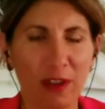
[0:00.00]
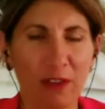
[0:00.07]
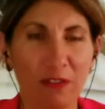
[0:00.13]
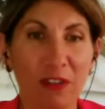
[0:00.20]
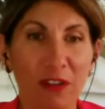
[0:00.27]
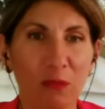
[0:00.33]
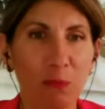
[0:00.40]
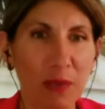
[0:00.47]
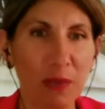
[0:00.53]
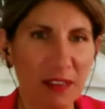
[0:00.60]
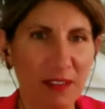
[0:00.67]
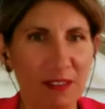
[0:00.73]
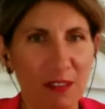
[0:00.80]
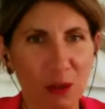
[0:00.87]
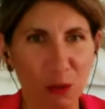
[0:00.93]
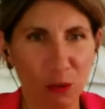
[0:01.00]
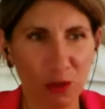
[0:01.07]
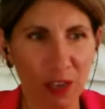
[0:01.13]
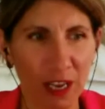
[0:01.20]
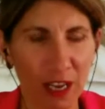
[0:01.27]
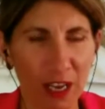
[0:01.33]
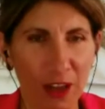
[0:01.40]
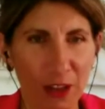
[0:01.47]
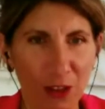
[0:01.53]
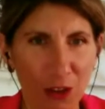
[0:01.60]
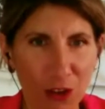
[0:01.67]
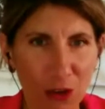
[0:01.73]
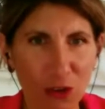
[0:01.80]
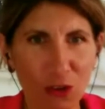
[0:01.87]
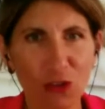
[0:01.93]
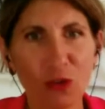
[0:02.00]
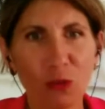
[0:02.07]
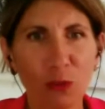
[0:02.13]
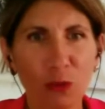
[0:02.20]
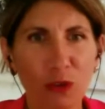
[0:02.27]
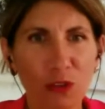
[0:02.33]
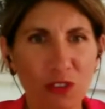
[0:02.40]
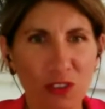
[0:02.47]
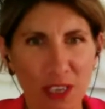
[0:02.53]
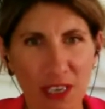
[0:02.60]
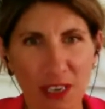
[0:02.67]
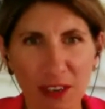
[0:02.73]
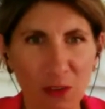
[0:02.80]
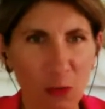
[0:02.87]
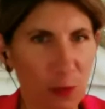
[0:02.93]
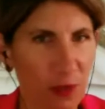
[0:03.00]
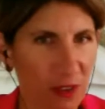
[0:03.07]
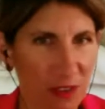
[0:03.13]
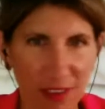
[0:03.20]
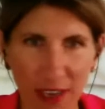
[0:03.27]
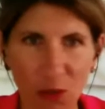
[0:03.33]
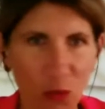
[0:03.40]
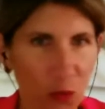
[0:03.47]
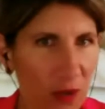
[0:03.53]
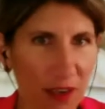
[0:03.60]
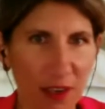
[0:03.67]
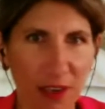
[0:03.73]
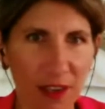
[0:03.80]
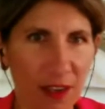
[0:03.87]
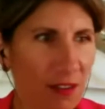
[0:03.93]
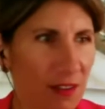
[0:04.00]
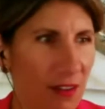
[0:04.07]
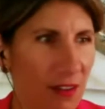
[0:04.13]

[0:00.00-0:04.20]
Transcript: it meets the consumer's needs, because that's what it is.